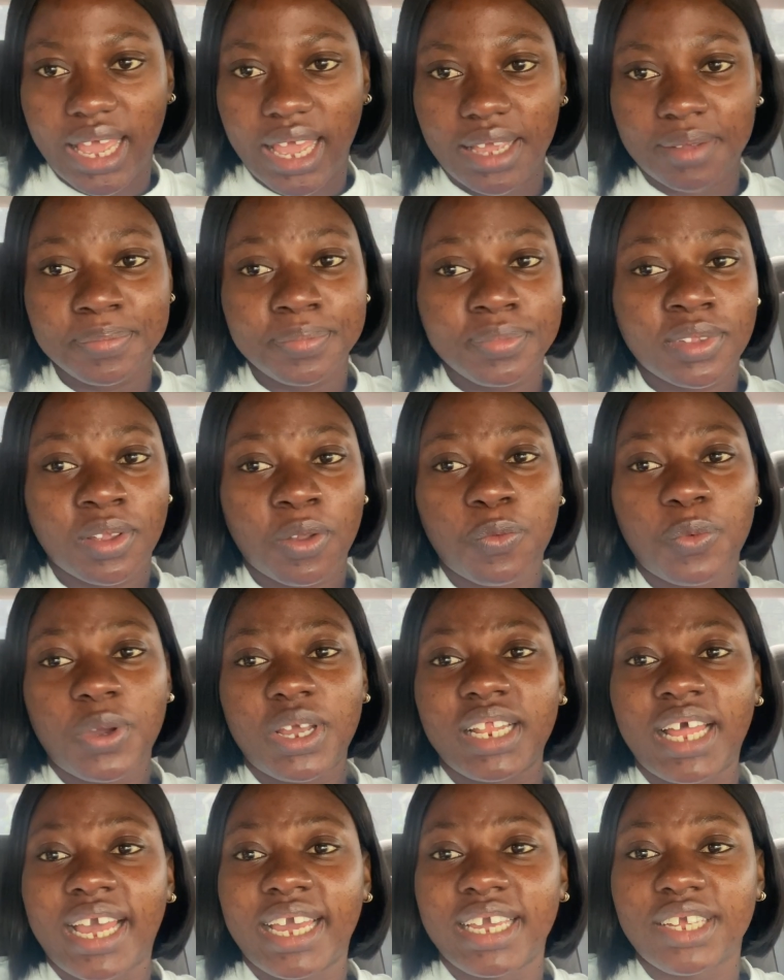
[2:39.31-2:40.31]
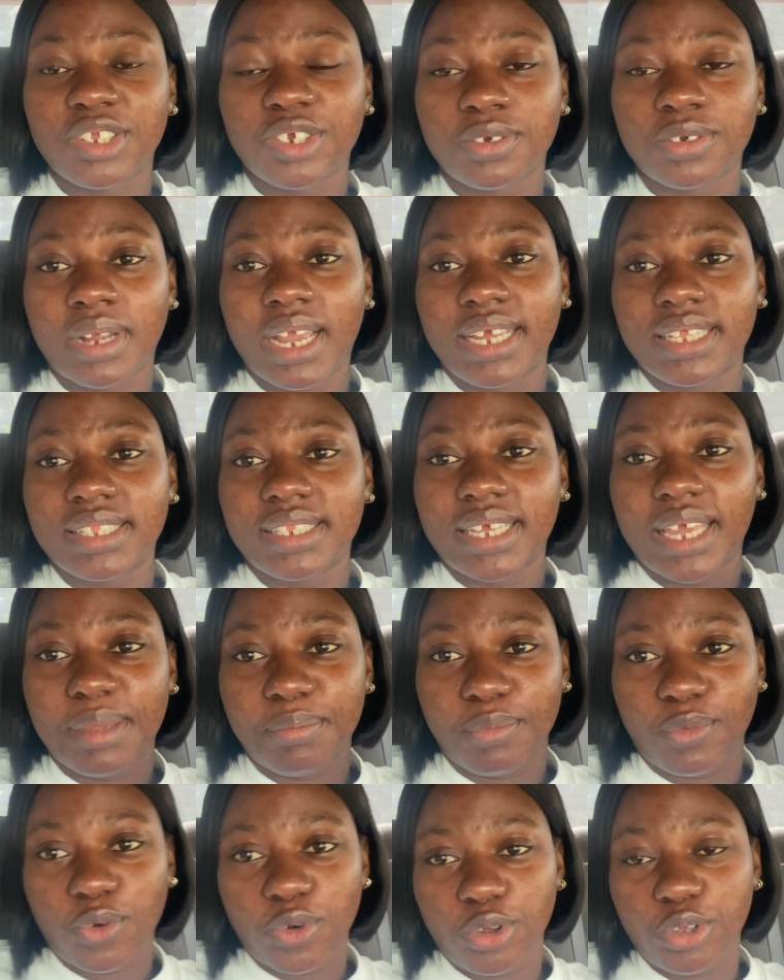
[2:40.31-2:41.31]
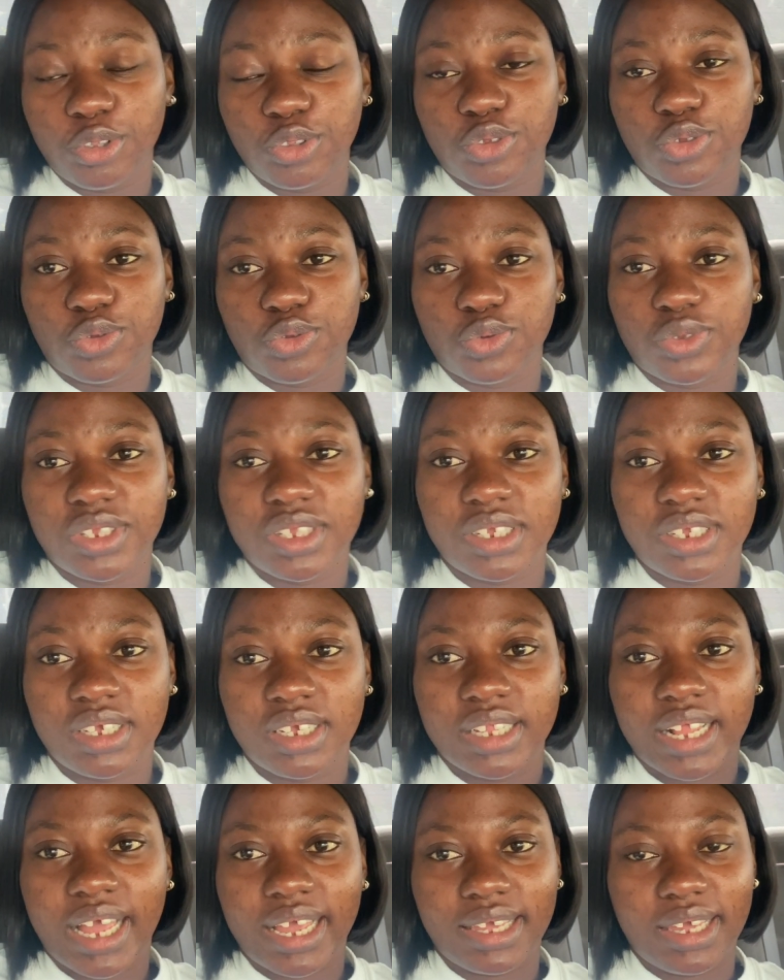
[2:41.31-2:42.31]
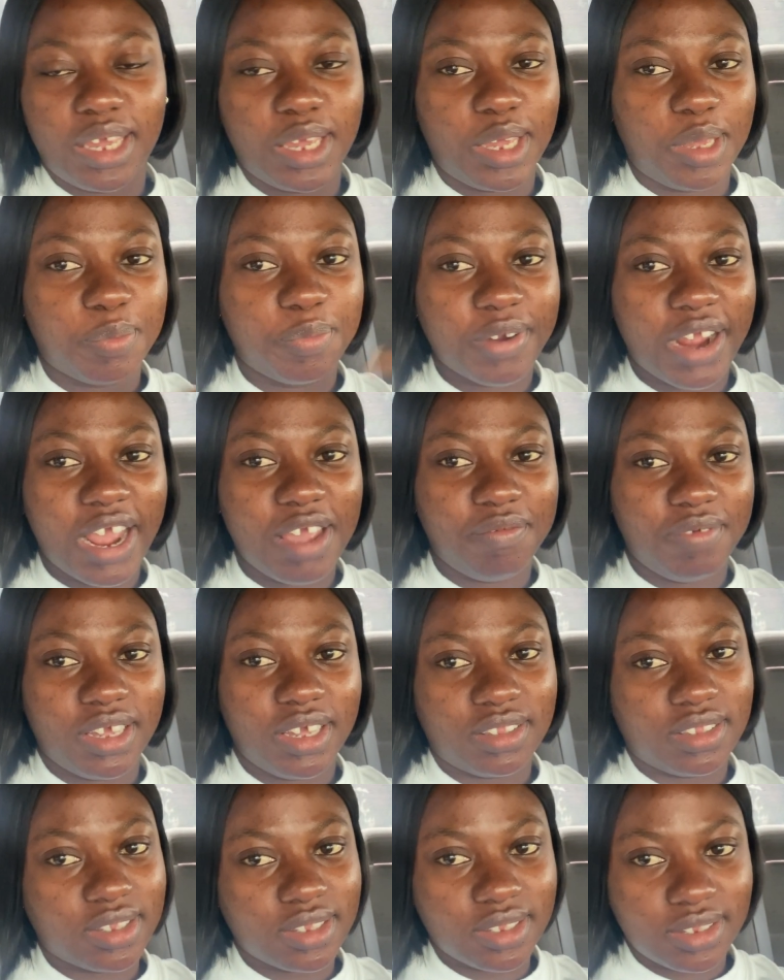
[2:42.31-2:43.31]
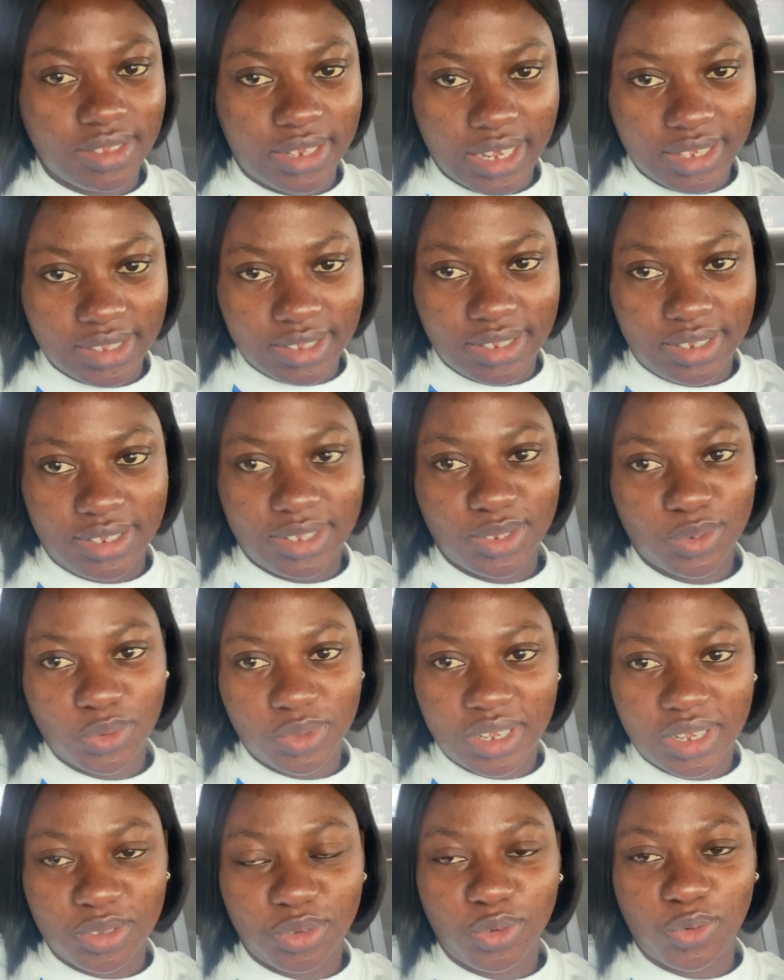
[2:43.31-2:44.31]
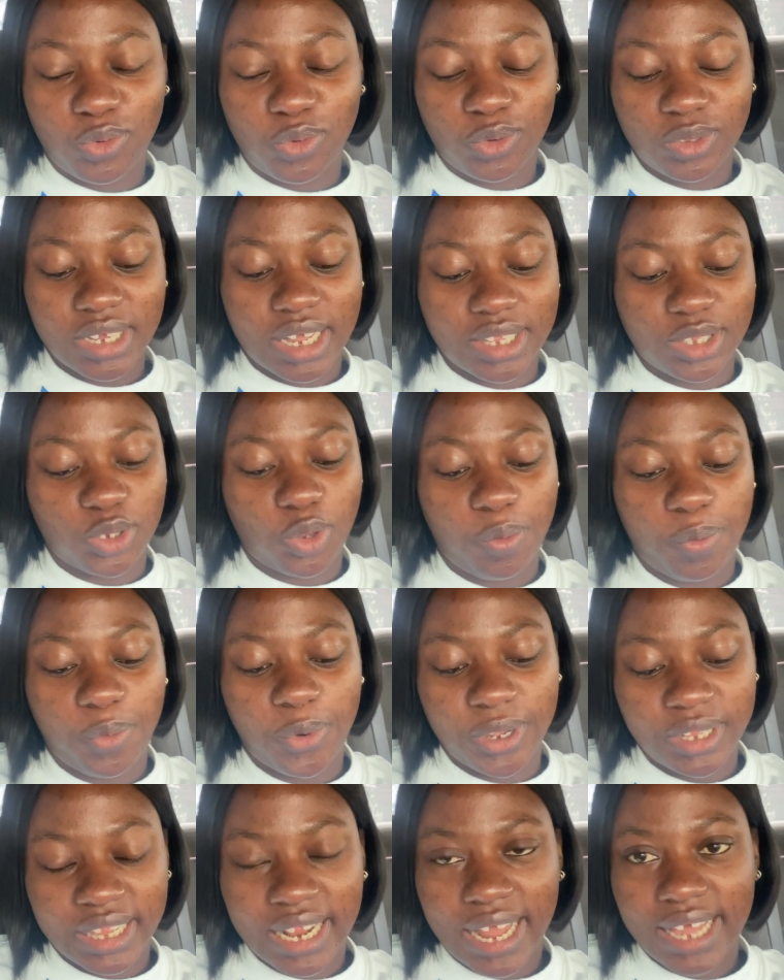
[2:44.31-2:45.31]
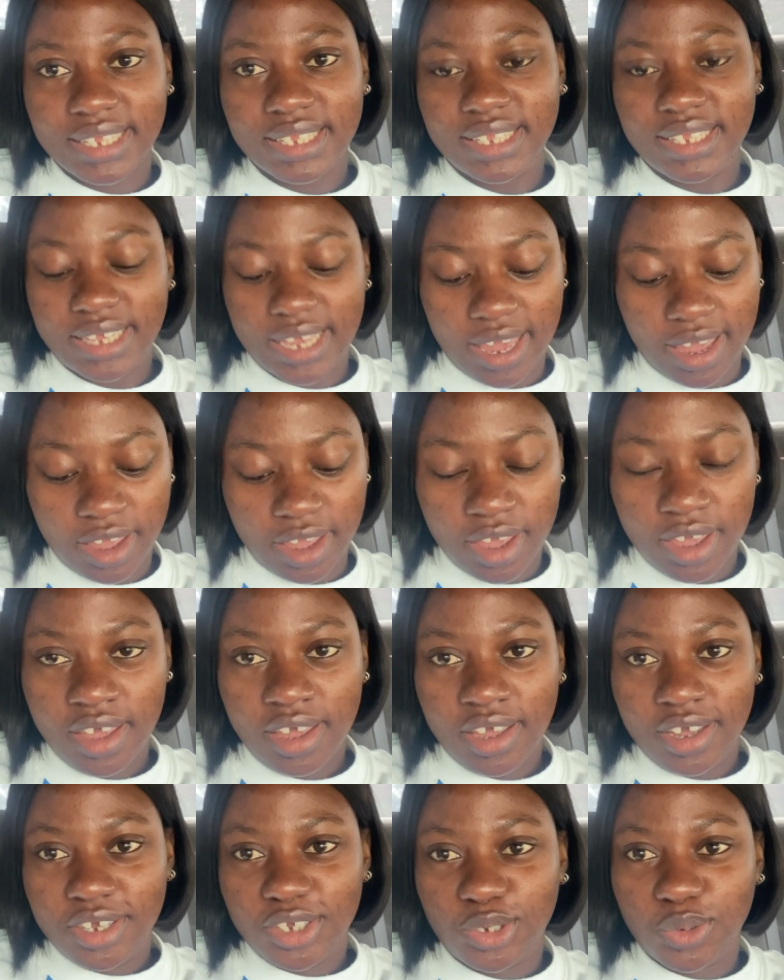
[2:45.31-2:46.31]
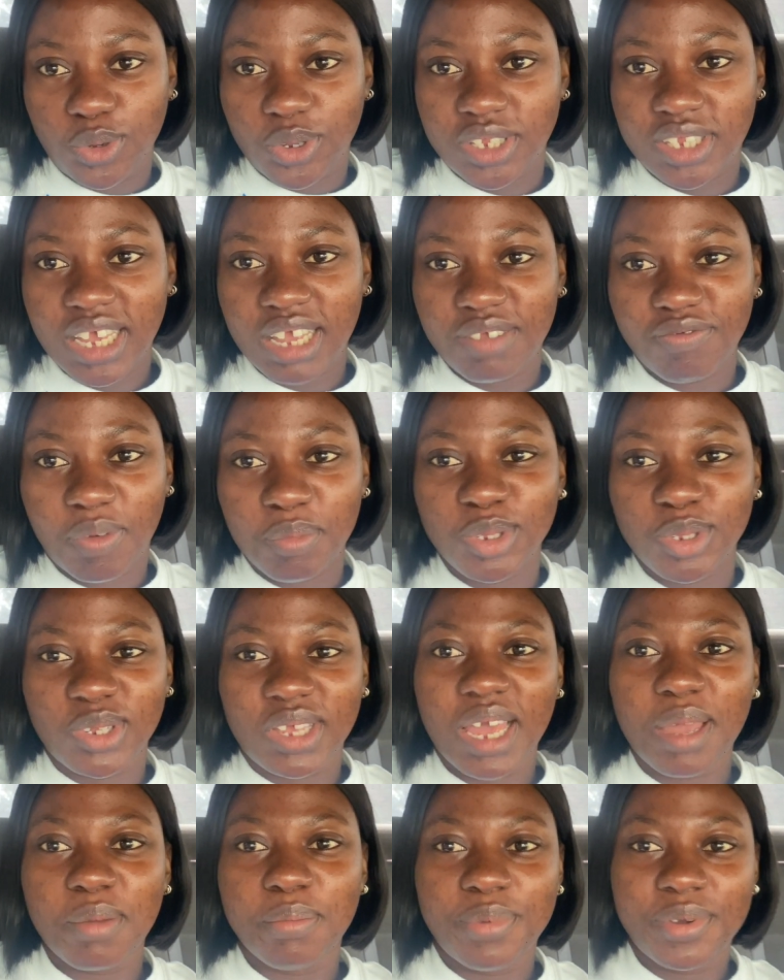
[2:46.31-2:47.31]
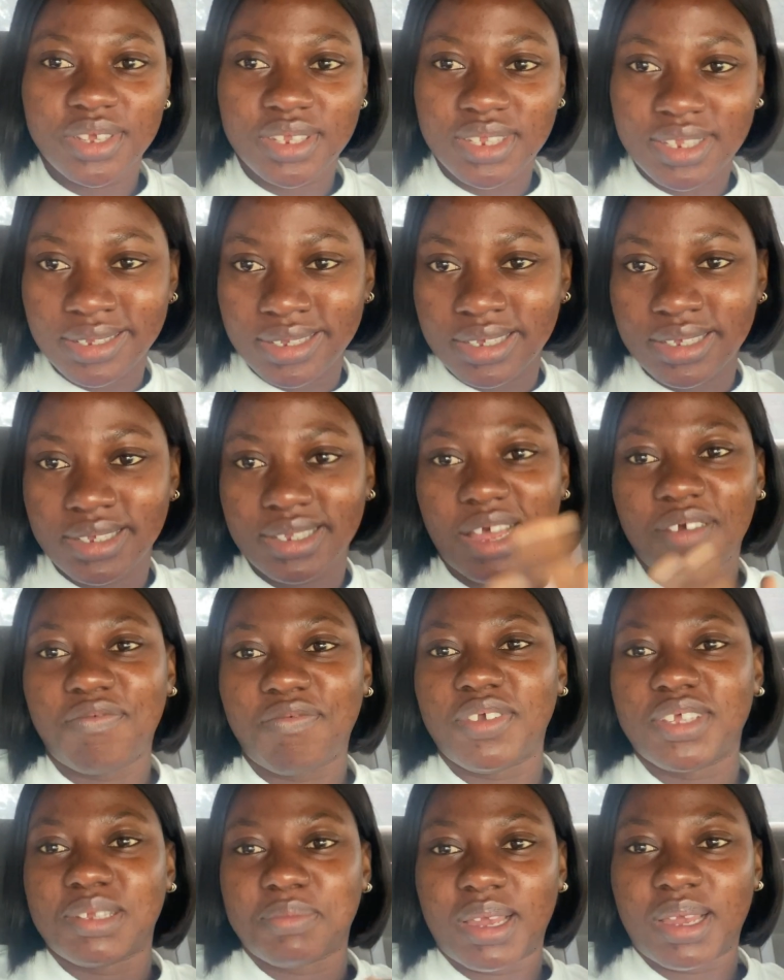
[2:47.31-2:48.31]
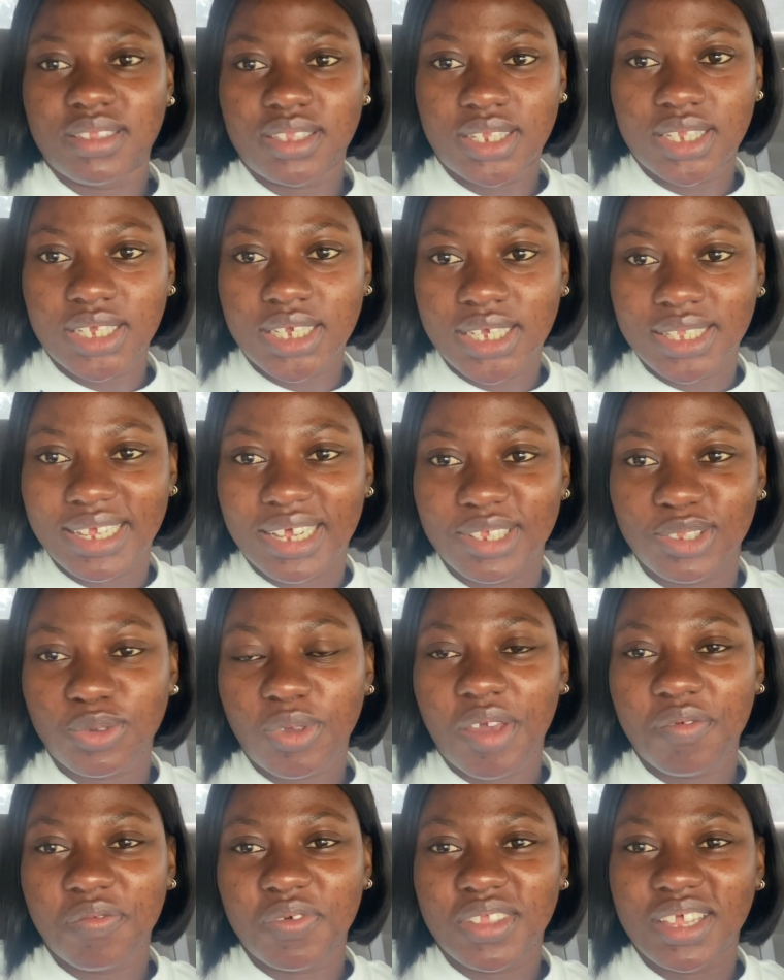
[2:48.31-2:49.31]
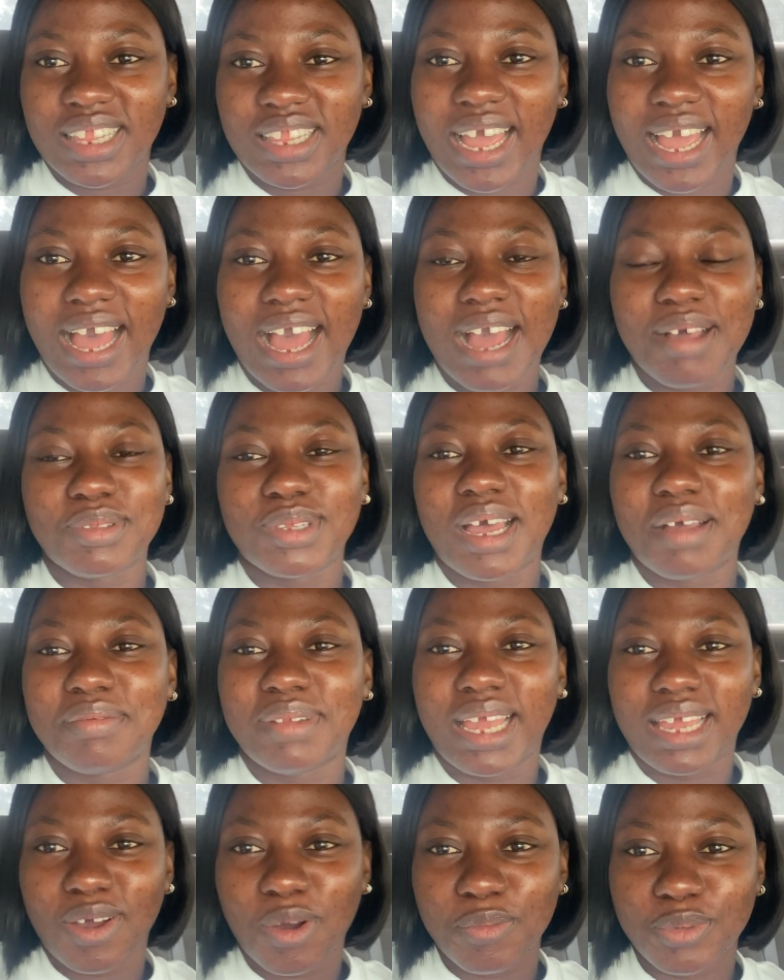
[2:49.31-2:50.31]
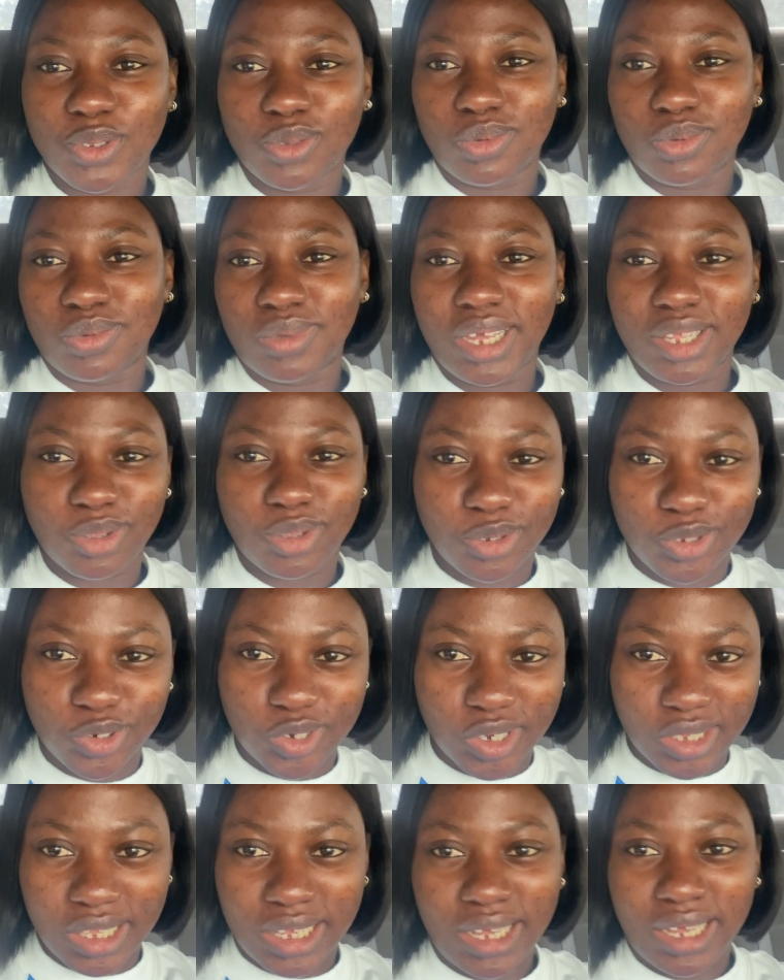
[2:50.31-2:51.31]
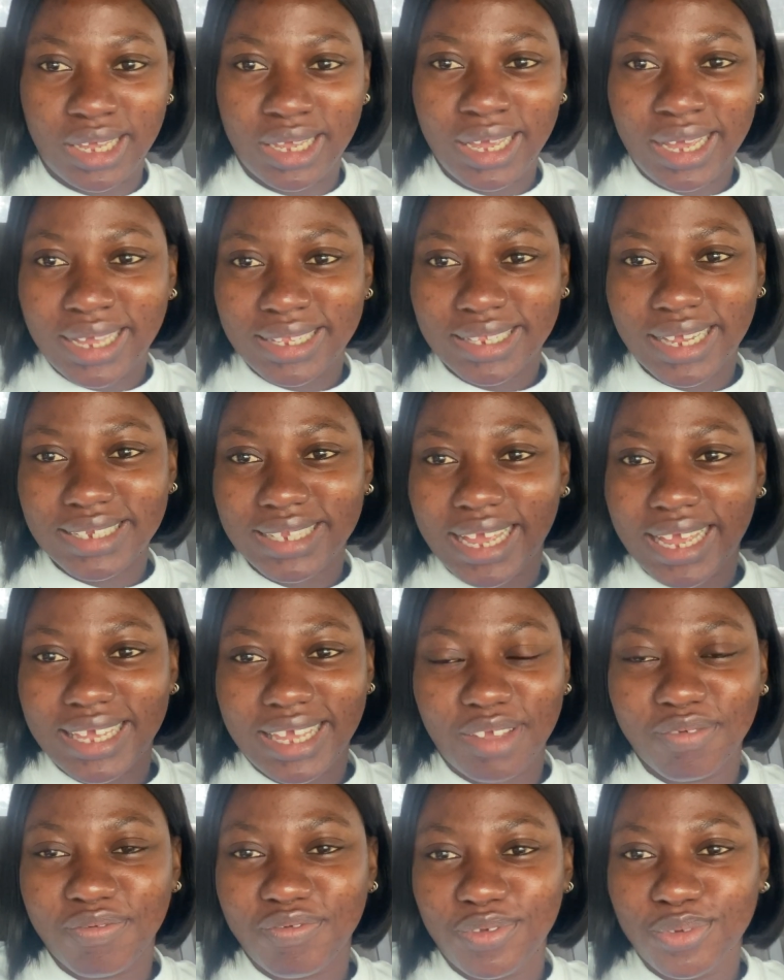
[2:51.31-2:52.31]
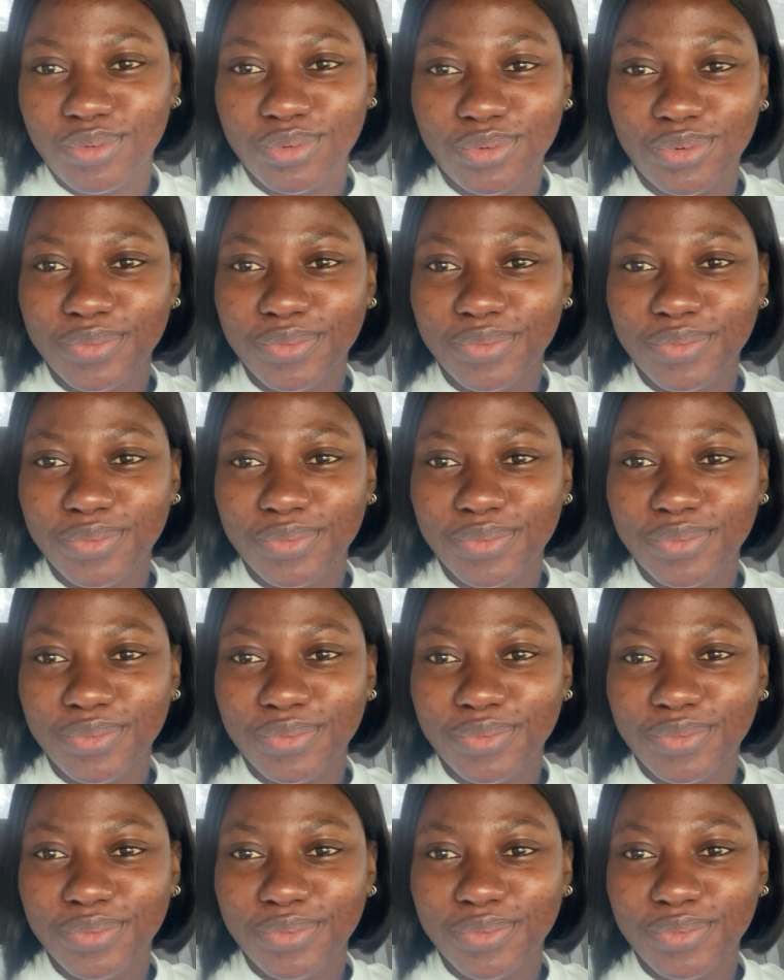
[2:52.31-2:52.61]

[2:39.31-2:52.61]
Like when I tried um, going to see like a private dentist, quote and unquote, at some point last year, she was saying for me to get braces and fix my teeth and do everything, like I have to have like up to eight hundred K. That's like a few